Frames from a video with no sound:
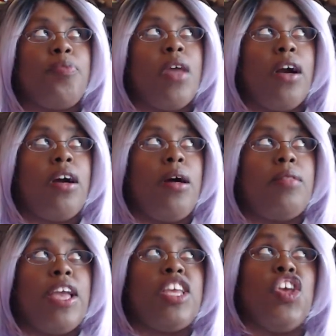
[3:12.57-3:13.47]
a couple,
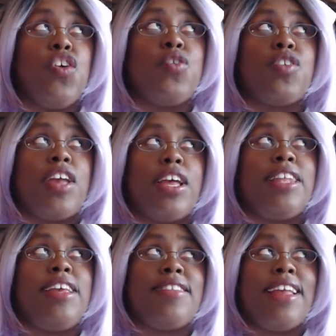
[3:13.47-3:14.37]
like, years, like, at
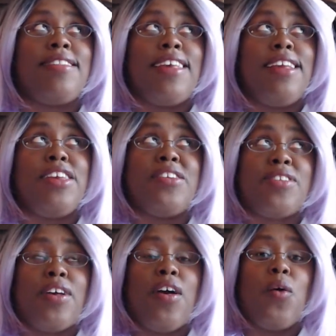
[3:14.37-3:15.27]
least, like, ten years
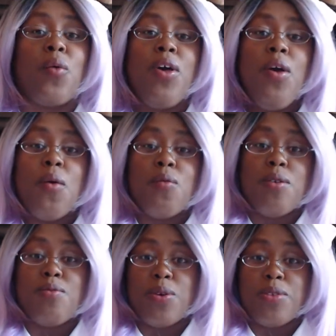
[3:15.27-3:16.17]
ago,
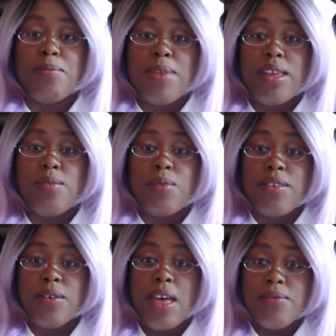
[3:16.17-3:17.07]
when Rosen Maiden was
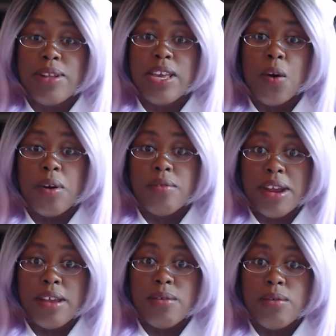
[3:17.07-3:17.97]
still heavily going
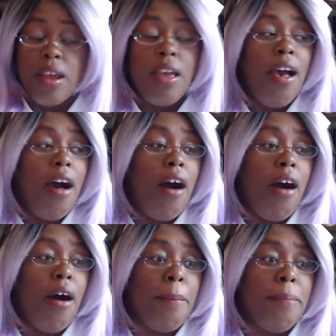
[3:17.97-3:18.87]
around,
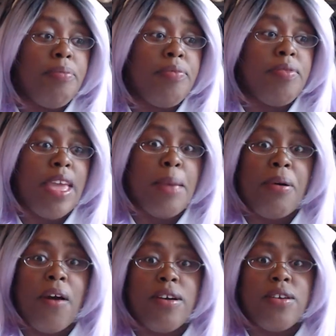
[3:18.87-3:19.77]
um, they
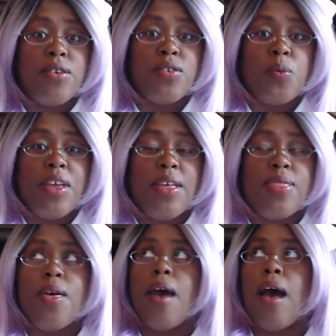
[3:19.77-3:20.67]
partnered with,
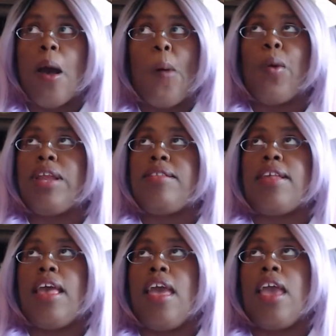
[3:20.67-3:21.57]
I want to
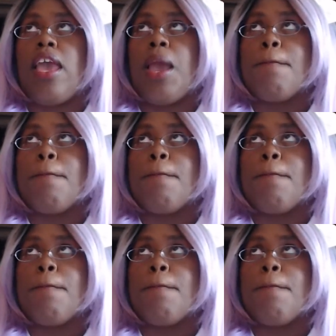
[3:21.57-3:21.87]
say,